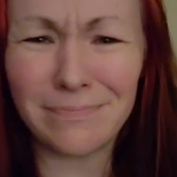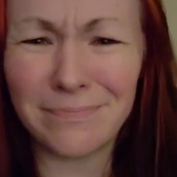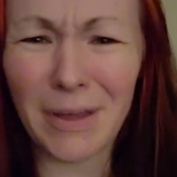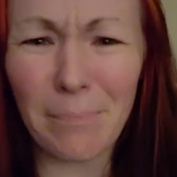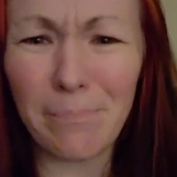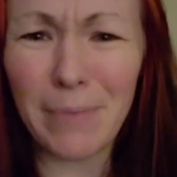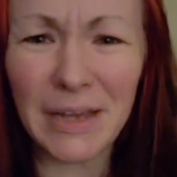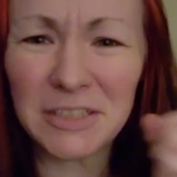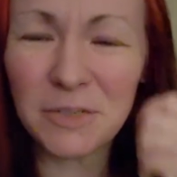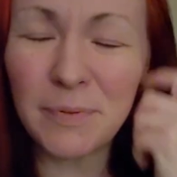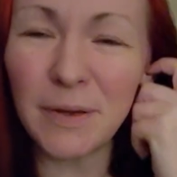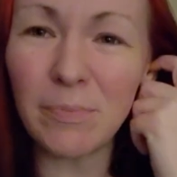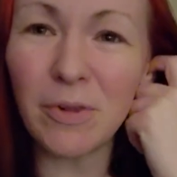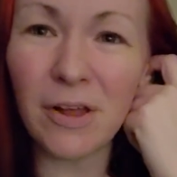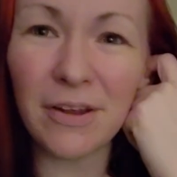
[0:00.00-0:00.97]
the best
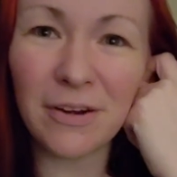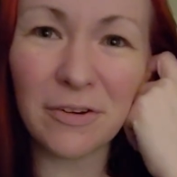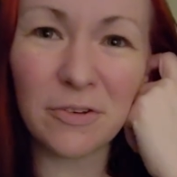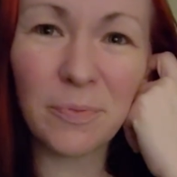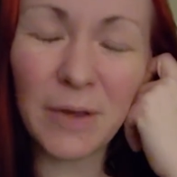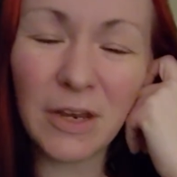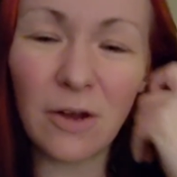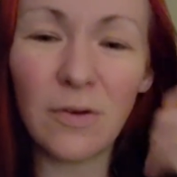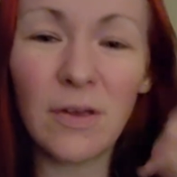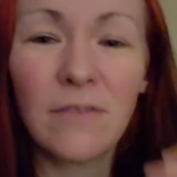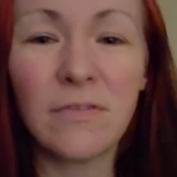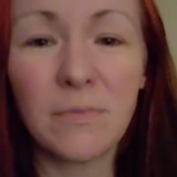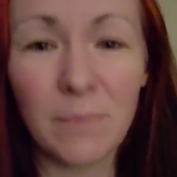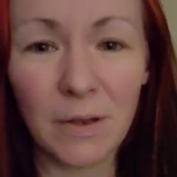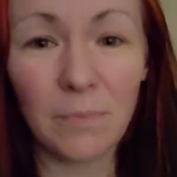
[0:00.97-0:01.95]
people on earth, but you know,
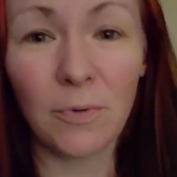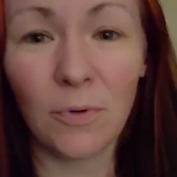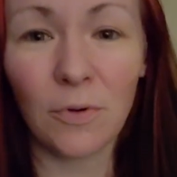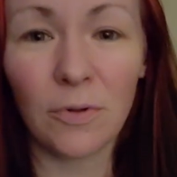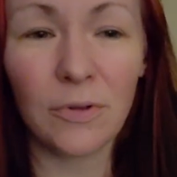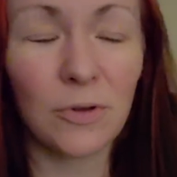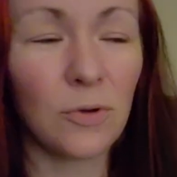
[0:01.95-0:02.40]
even people